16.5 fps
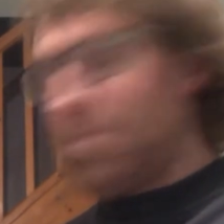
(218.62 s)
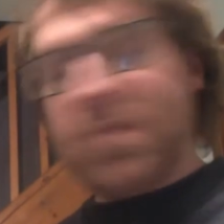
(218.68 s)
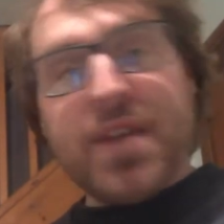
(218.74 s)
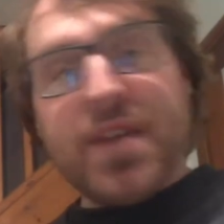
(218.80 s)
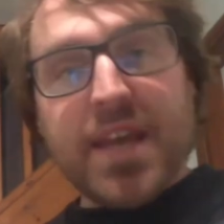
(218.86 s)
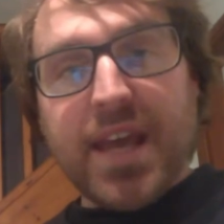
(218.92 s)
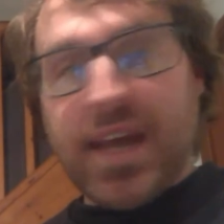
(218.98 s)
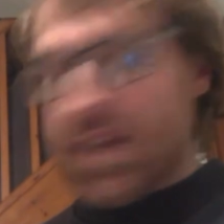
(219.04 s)

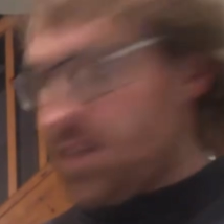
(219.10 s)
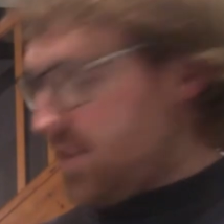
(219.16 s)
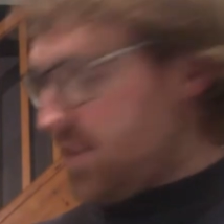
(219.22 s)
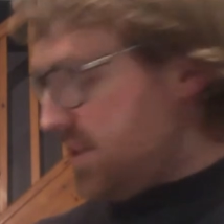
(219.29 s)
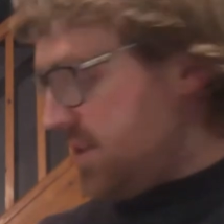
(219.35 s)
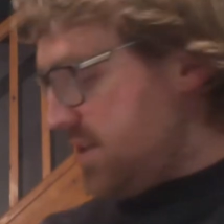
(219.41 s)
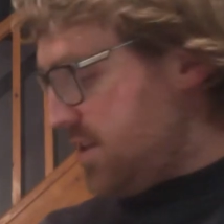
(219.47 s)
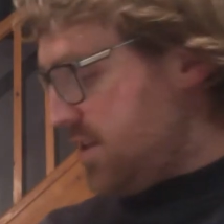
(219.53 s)
he
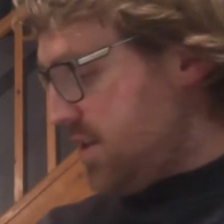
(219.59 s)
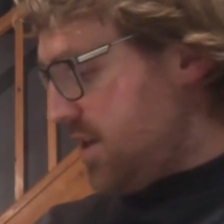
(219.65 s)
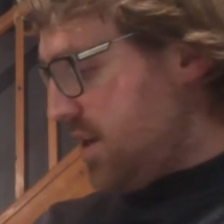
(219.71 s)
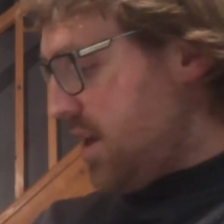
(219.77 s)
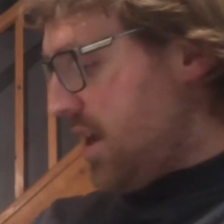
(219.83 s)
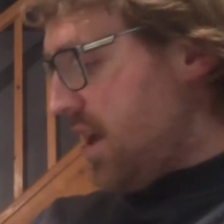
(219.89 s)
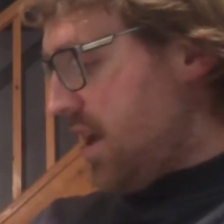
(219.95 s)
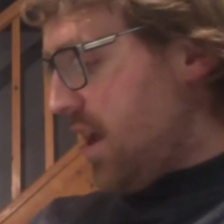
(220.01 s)
answered,
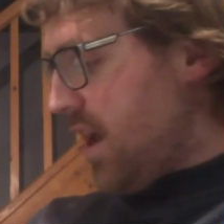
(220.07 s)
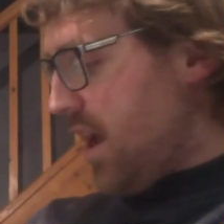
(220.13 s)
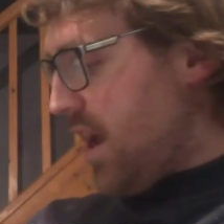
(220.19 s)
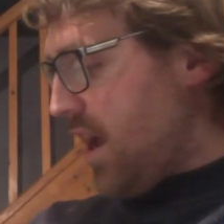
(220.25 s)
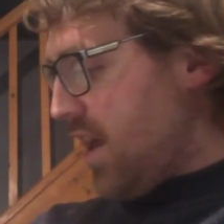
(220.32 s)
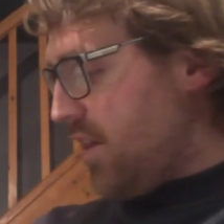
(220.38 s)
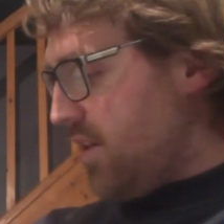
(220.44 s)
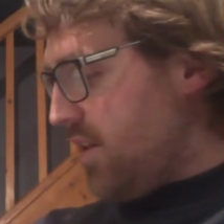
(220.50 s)

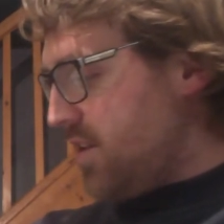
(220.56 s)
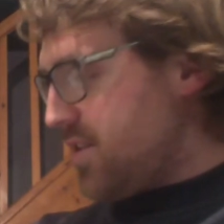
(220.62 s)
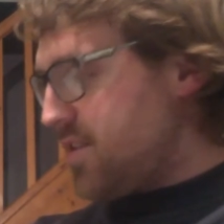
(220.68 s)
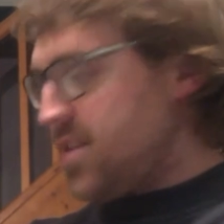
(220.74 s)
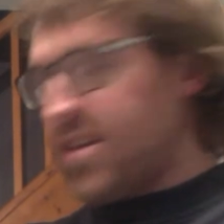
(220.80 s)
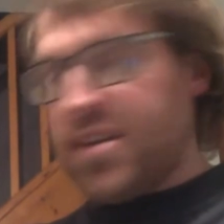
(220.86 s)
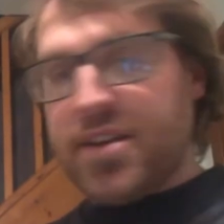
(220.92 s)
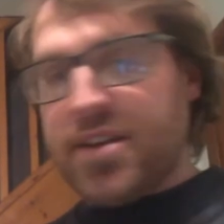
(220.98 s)
and the
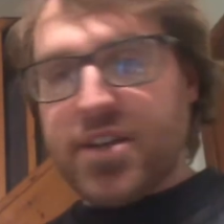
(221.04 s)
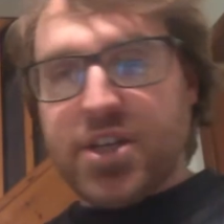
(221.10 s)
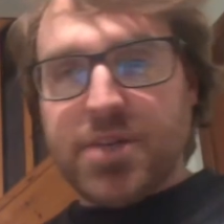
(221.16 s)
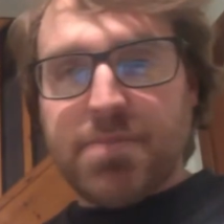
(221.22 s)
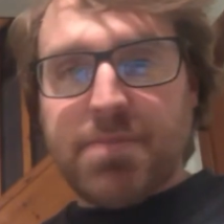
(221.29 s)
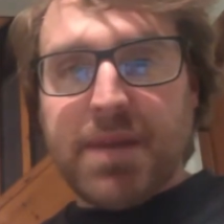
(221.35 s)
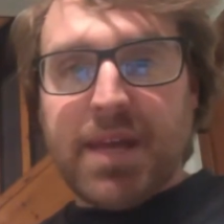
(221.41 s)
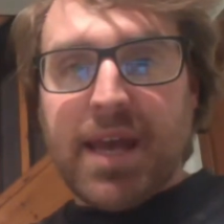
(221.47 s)

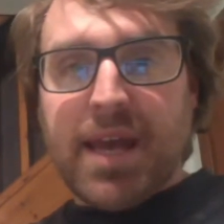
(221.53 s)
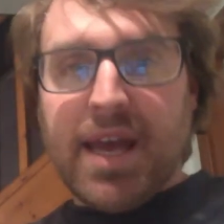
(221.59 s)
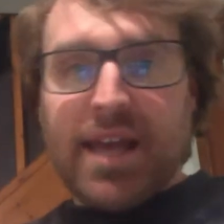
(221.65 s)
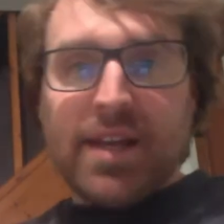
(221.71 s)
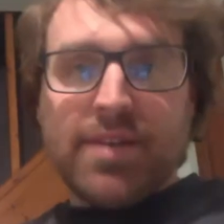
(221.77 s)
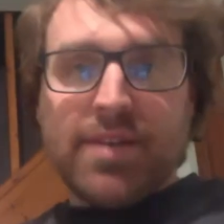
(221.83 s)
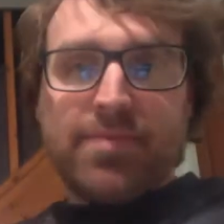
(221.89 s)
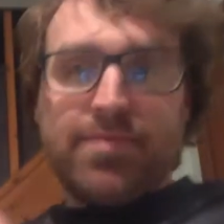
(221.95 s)
search
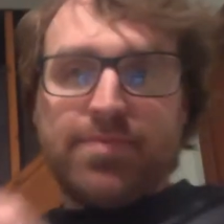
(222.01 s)
began.